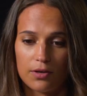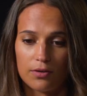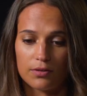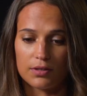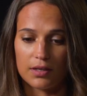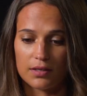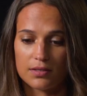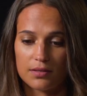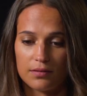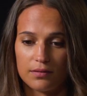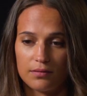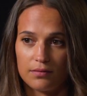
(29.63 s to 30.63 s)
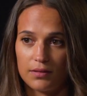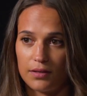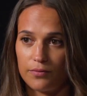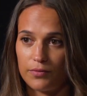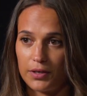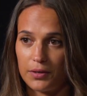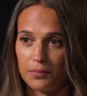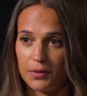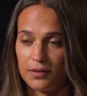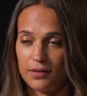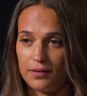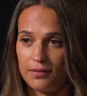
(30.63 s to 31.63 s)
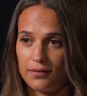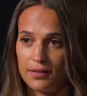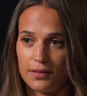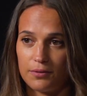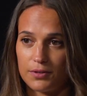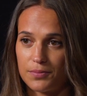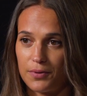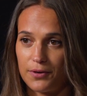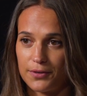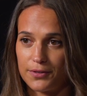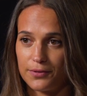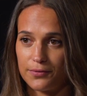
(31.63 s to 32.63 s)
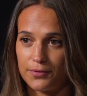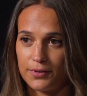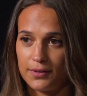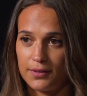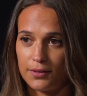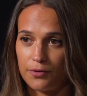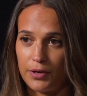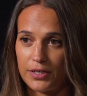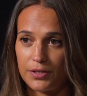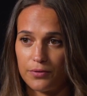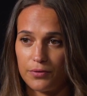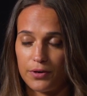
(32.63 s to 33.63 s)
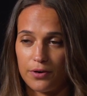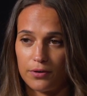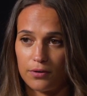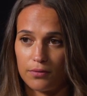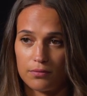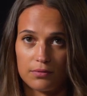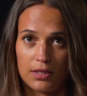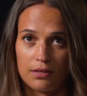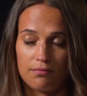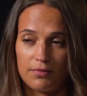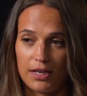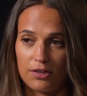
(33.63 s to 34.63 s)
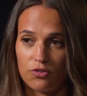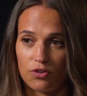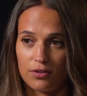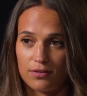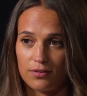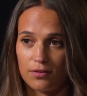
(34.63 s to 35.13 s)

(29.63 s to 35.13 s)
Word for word: that context and environment and you know is part of creating who we are, not only nature.